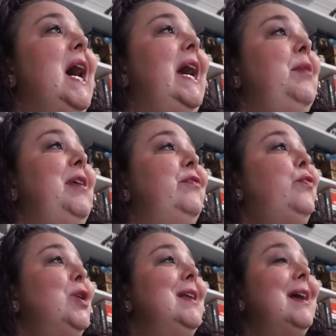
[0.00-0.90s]
I am at
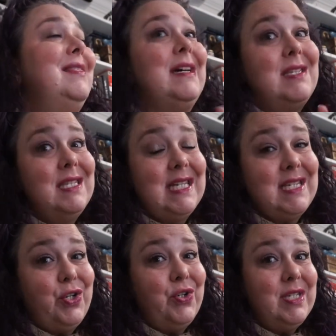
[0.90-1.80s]

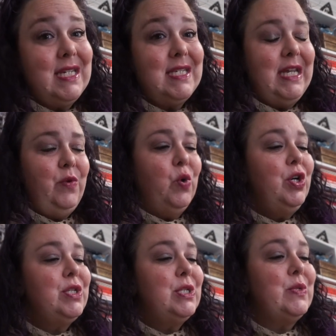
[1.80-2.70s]
49,616
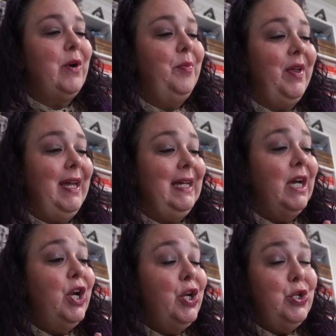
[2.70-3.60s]
words, so I'm like
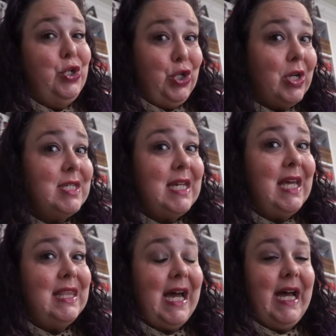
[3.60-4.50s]
just
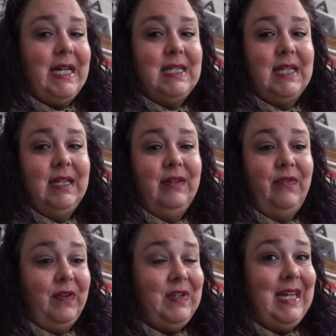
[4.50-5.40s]
at that
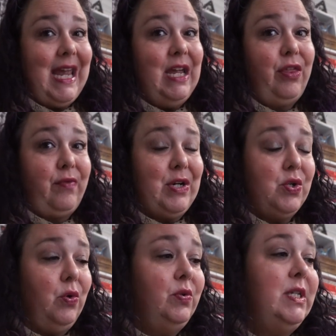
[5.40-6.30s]
50K
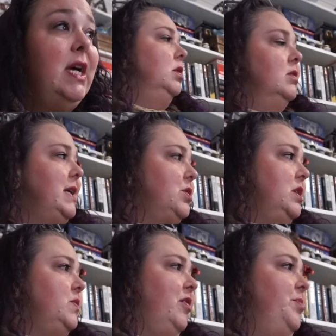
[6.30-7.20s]
threshold. There's
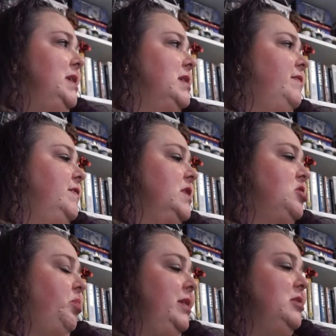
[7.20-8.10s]
actually 12 minutes left of this
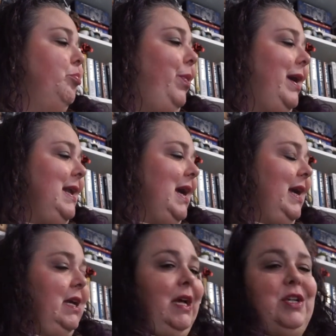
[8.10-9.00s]
sprint, but
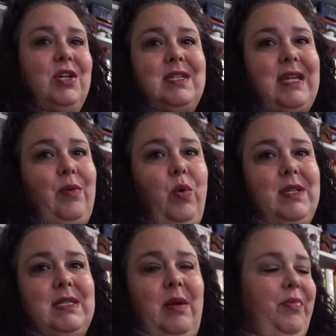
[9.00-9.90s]
I
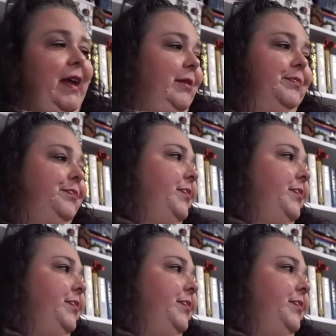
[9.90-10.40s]
want something.